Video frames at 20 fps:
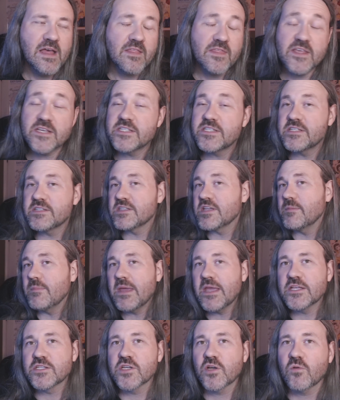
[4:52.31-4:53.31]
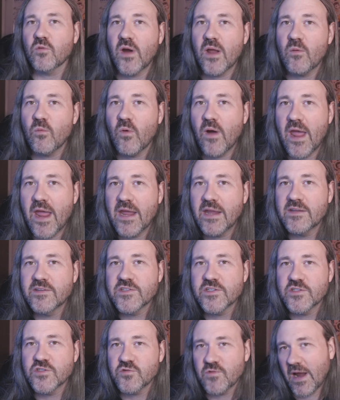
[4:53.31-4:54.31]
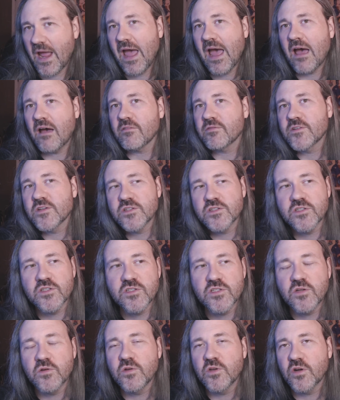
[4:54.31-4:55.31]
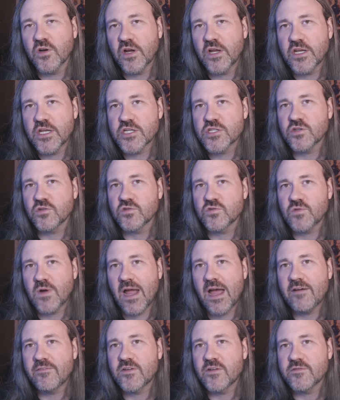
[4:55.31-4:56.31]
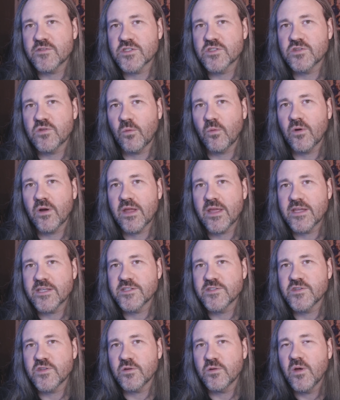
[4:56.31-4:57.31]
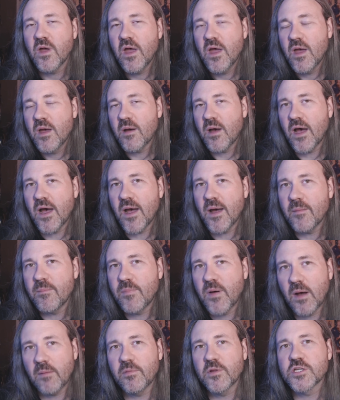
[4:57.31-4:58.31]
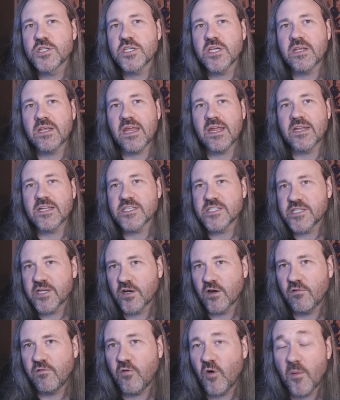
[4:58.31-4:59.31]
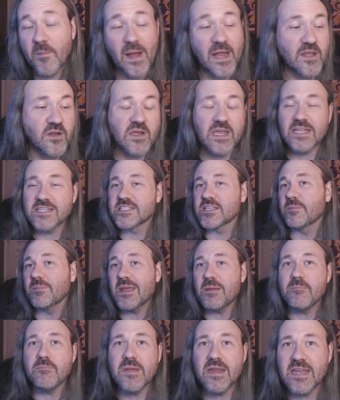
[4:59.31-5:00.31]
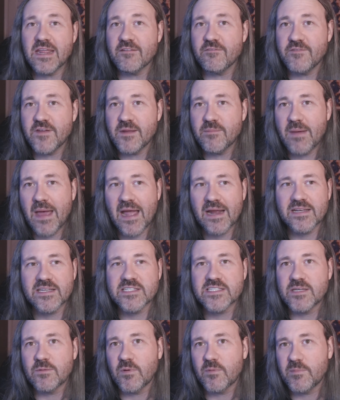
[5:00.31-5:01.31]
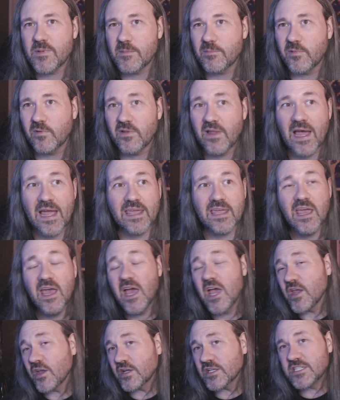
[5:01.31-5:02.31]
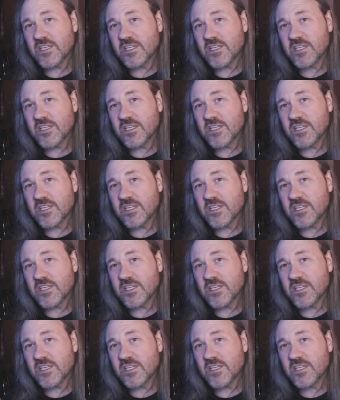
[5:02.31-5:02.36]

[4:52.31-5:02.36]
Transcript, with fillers: This, to me, is a great way to draft, to do your initial draft of a story, is to uh, publish it in a serial format, and you get some immediate feedback to see what people like. You can